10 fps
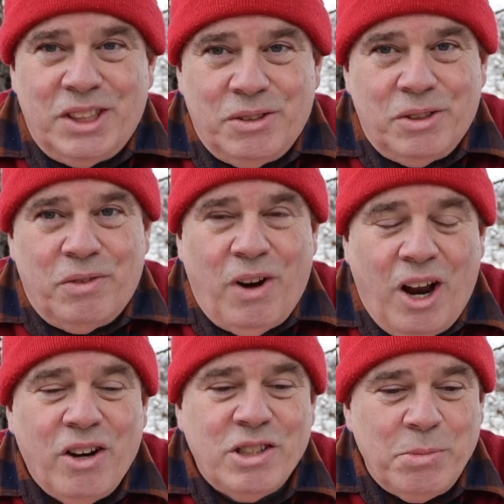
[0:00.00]
so for
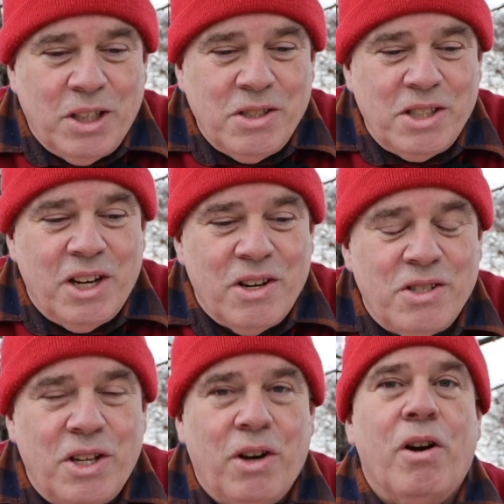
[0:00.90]
hundreds of millions of
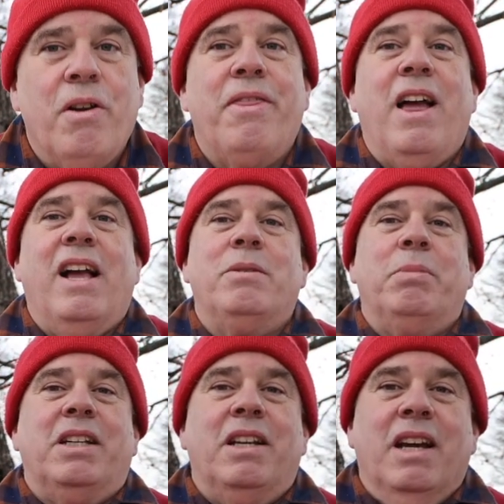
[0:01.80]
years, the Earth has
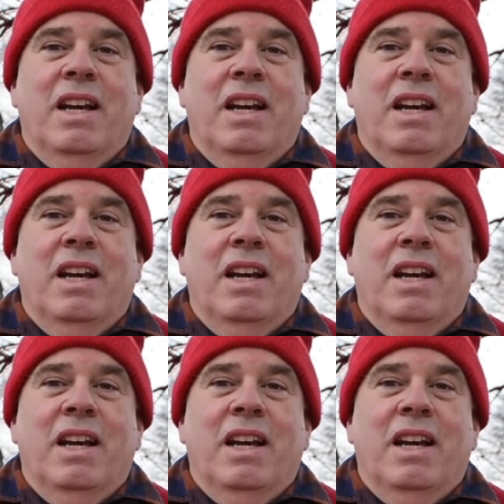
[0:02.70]
been